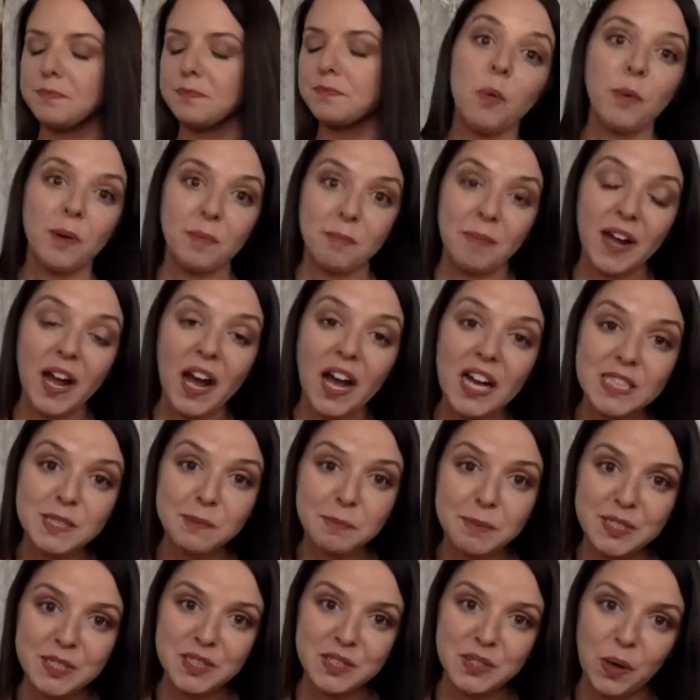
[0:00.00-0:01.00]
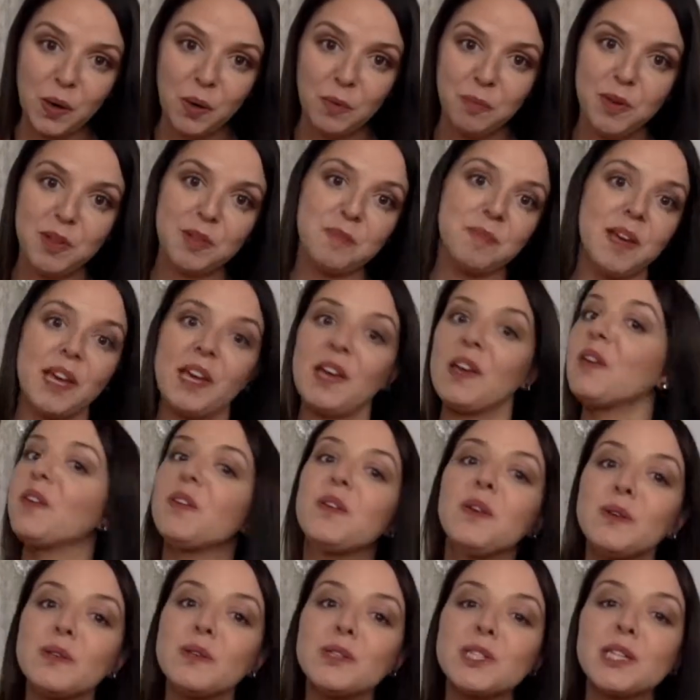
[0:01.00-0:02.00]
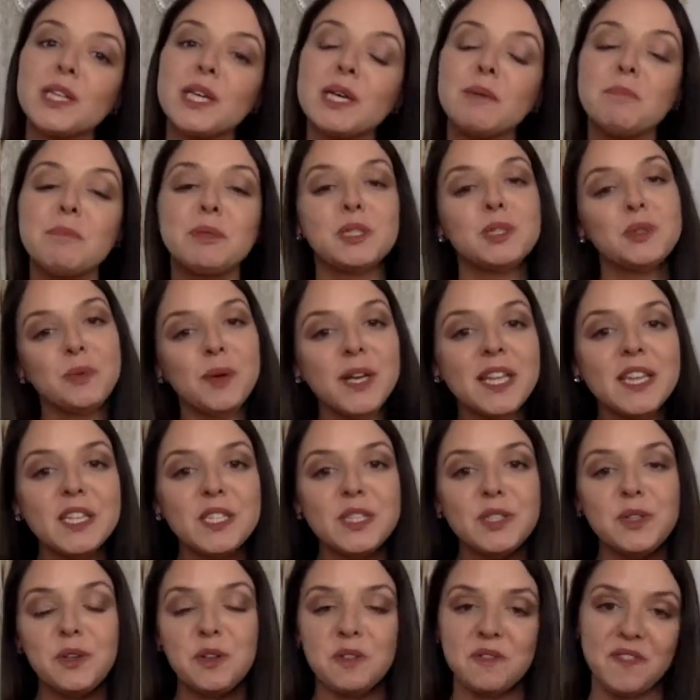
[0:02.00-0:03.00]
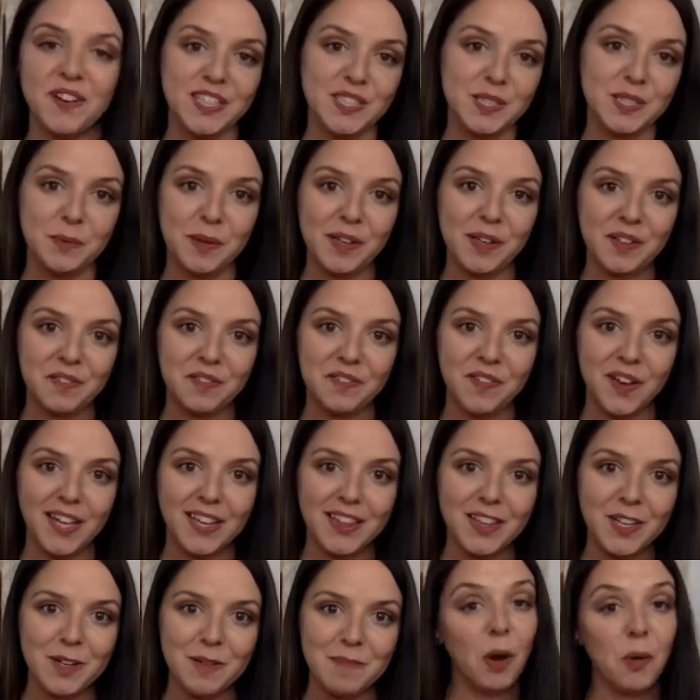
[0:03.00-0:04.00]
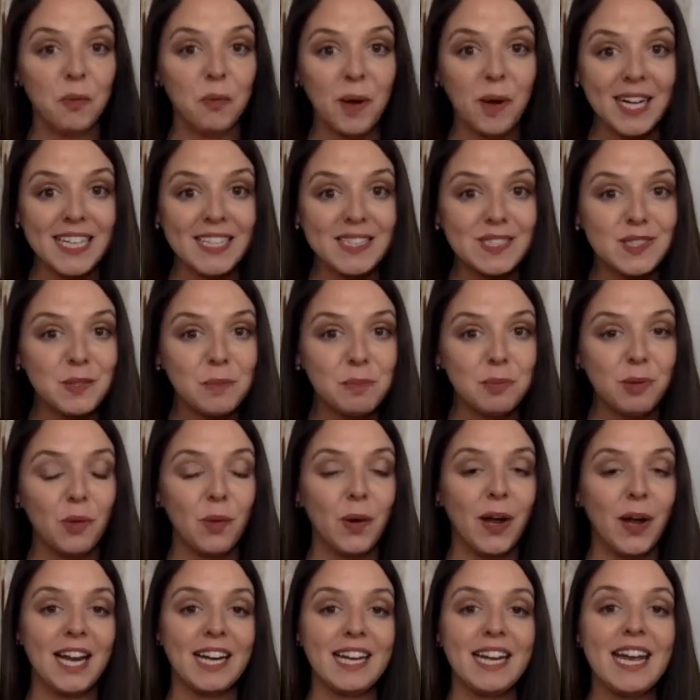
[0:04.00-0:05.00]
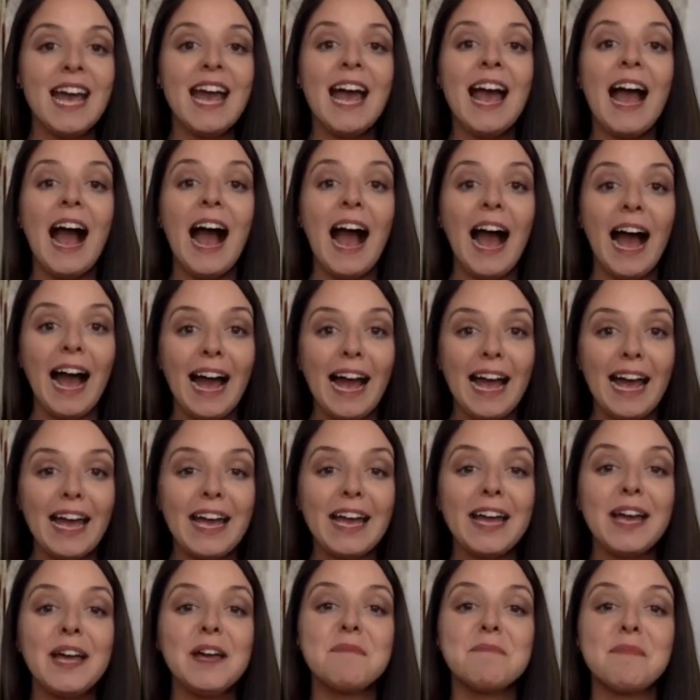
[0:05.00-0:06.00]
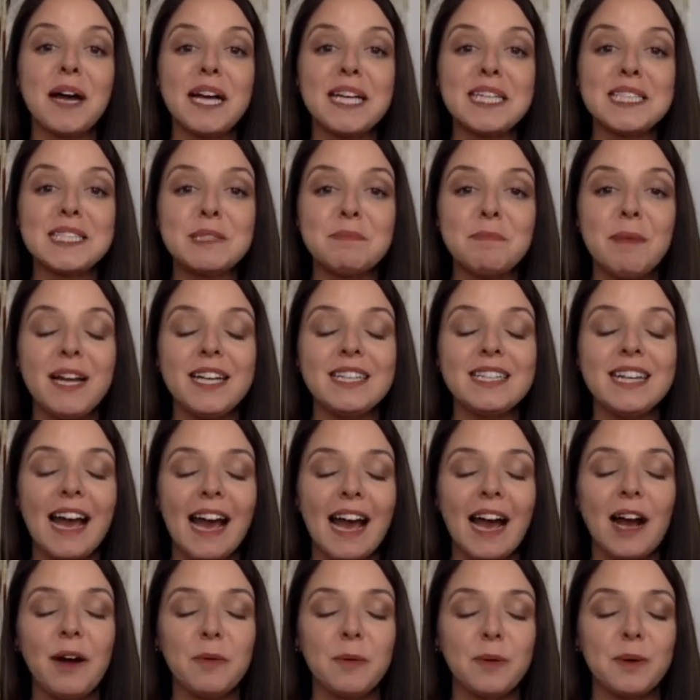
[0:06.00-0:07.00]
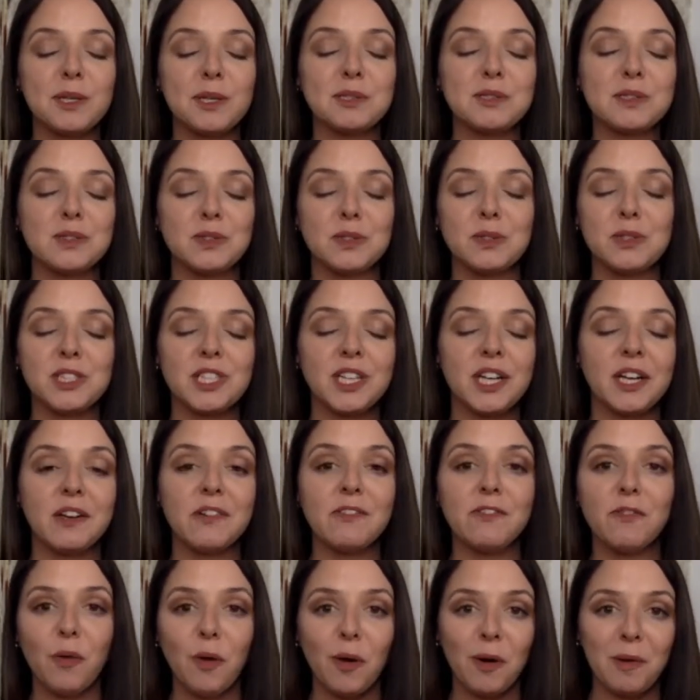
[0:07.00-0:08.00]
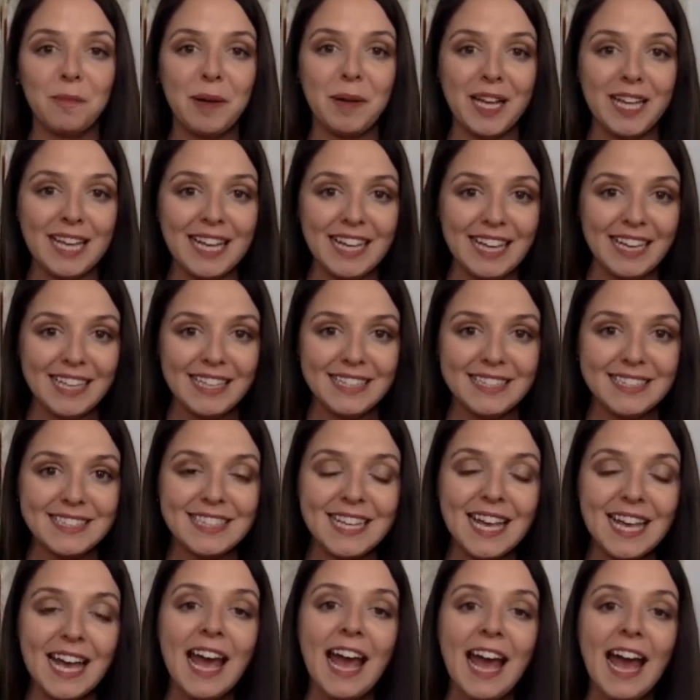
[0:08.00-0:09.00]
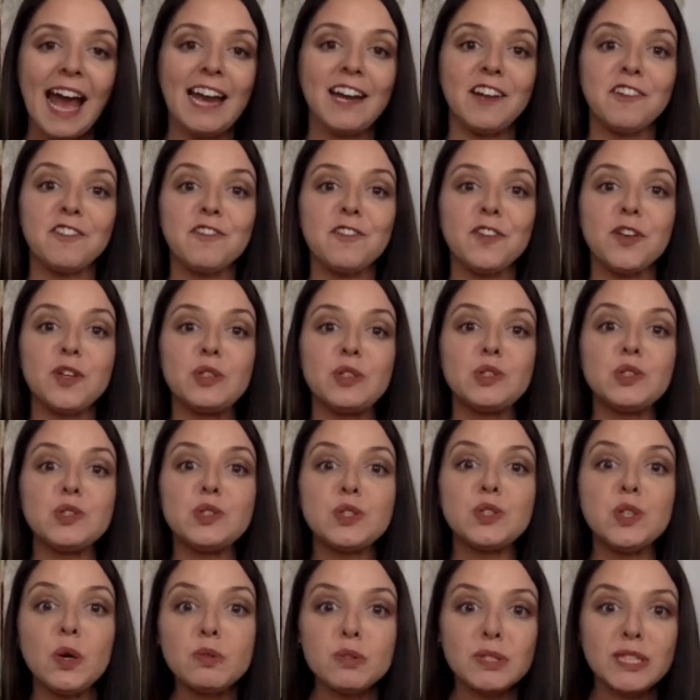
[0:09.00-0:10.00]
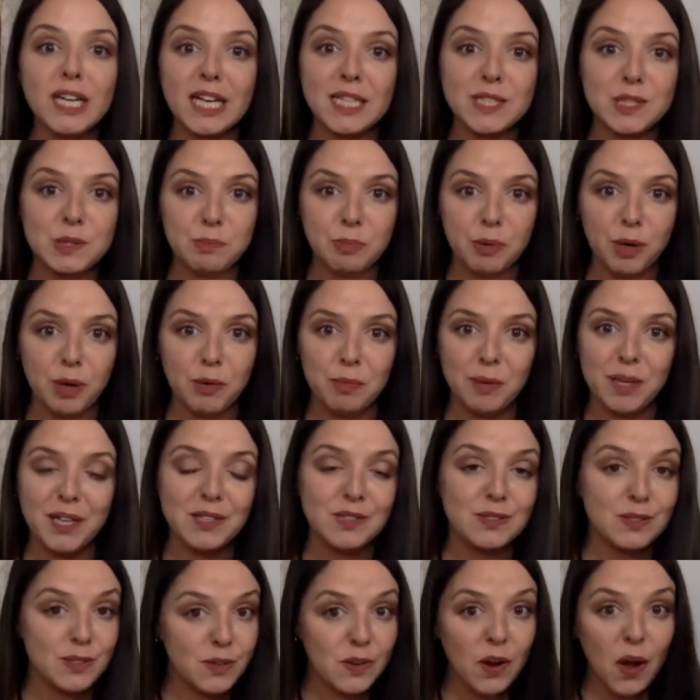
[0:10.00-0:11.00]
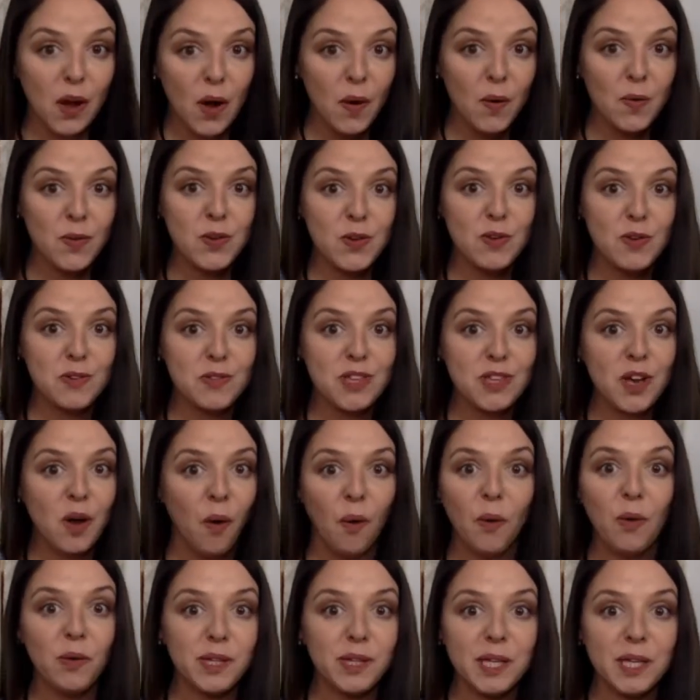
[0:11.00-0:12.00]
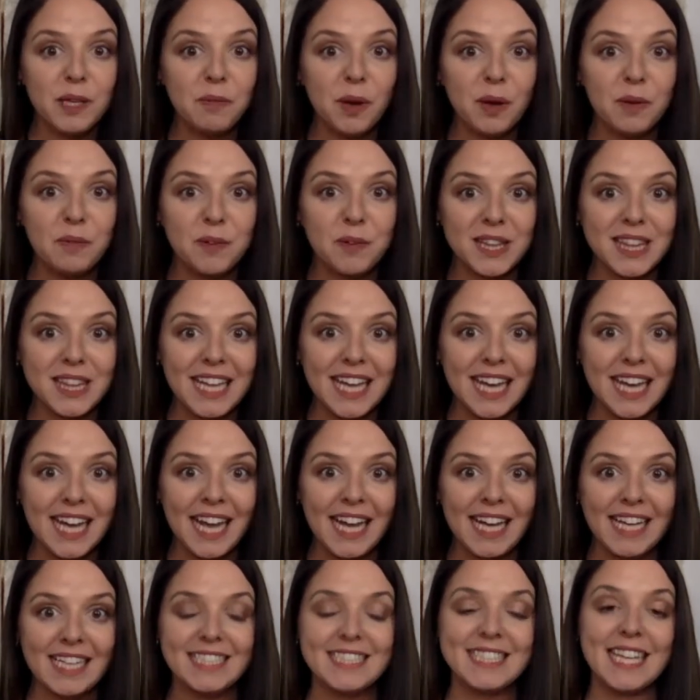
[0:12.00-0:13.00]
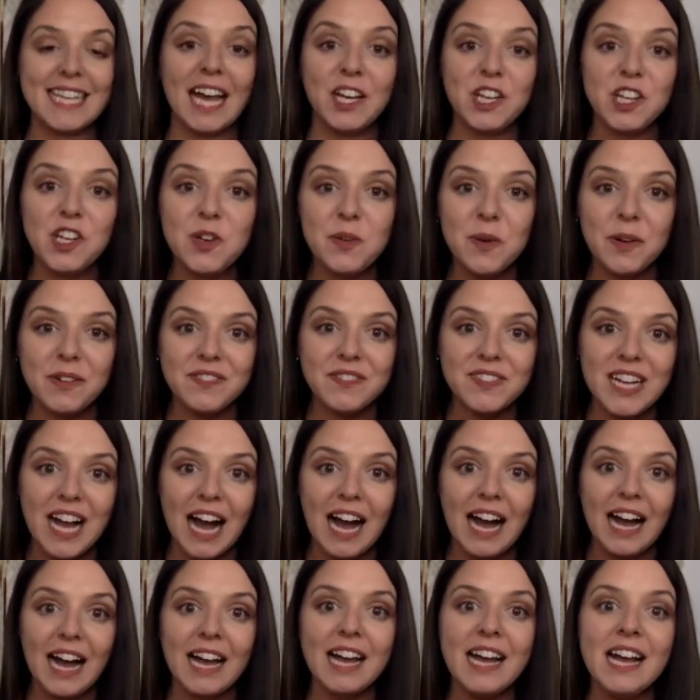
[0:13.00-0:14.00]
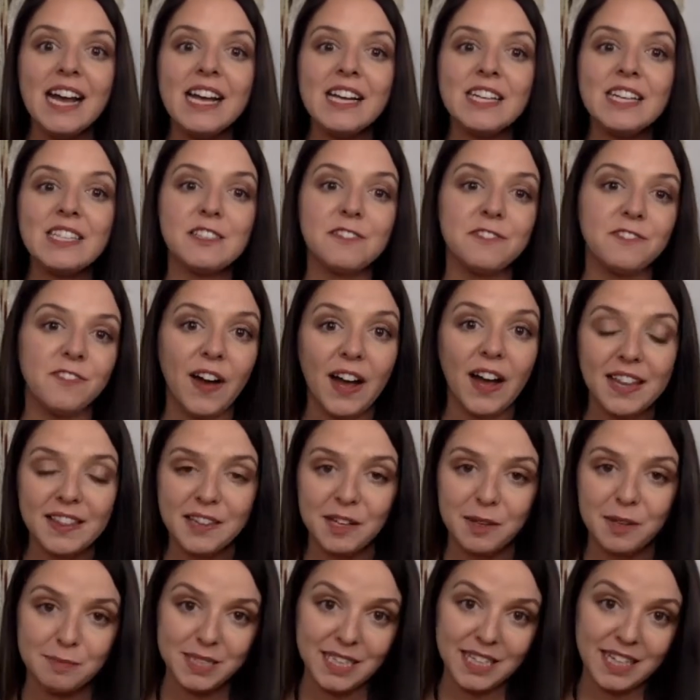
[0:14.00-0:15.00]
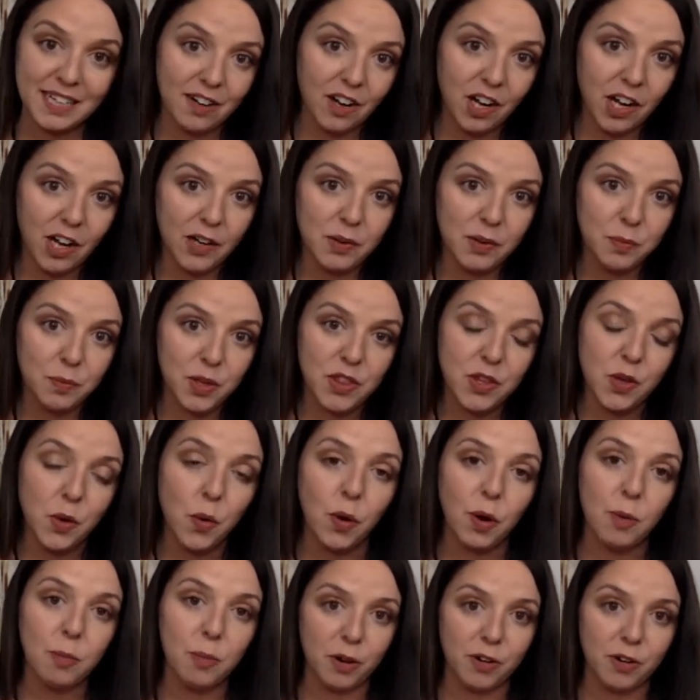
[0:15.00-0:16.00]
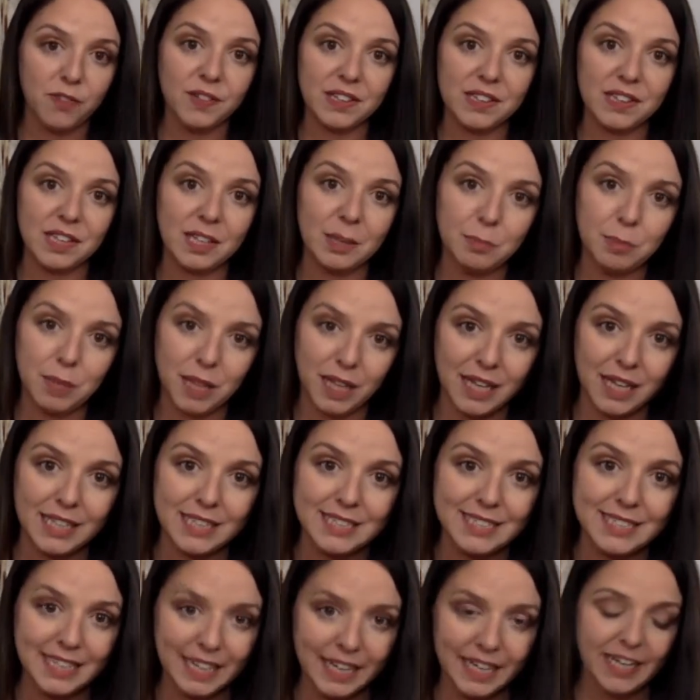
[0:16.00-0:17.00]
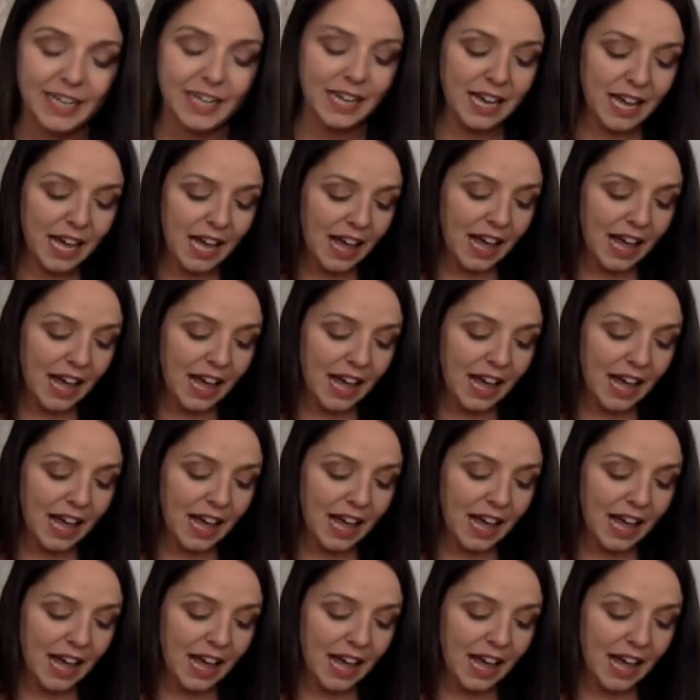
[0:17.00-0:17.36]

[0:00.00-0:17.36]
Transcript: When my husband is home with me, usually between the 2 of us we can find them. But when he's deployed, I might spend hours searching for my keys. And it feels so desperate because you know you're the only one with keys and you have got to find them to get on with your perfectly planned day.